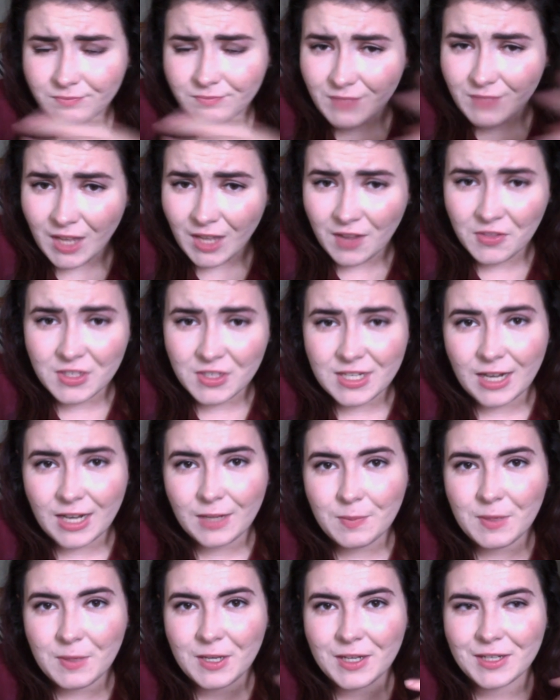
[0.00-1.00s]
on the deck
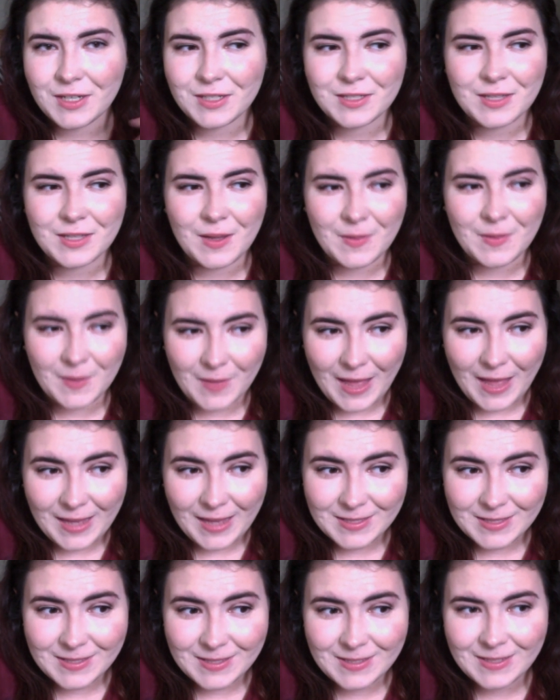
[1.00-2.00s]
because on the
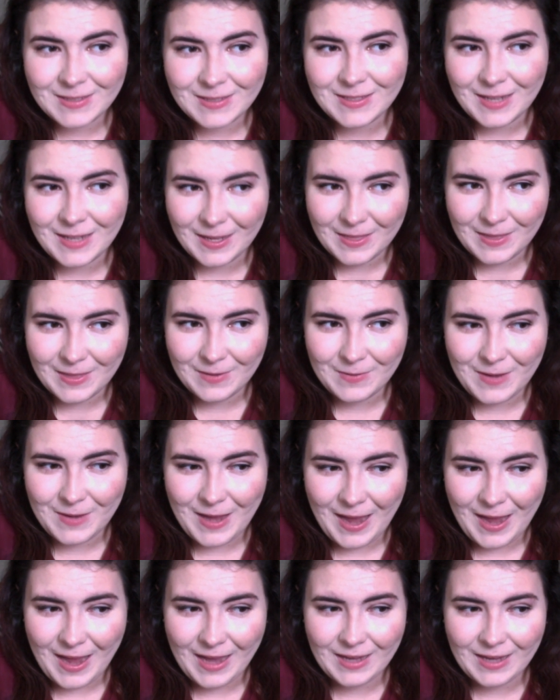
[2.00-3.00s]
last deck that we
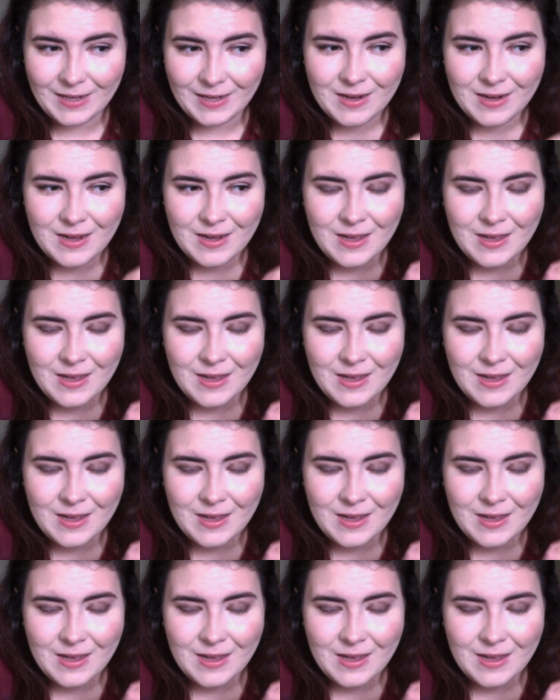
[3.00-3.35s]
had,